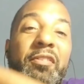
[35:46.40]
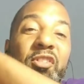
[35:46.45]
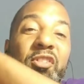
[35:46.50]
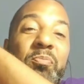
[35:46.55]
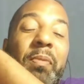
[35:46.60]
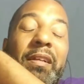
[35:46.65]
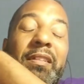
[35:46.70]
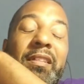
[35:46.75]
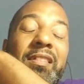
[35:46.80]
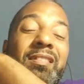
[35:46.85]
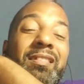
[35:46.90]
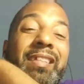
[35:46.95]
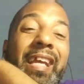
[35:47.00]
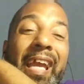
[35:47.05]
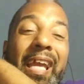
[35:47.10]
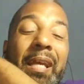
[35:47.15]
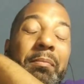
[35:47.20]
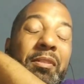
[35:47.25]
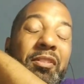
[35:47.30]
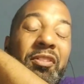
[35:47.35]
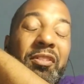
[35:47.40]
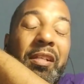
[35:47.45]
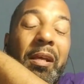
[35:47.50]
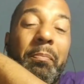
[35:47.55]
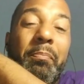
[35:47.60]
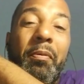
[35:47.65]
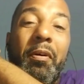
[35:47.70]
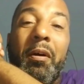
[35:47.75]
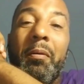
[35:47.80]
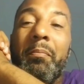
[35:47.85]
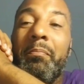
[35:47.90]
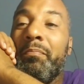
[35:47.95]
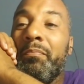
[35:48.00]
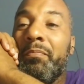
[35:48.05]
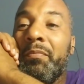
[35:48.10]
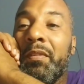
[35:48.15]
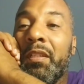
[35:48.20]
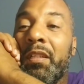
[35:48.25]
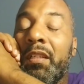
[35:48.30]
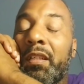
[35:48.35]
I expect his game to step up.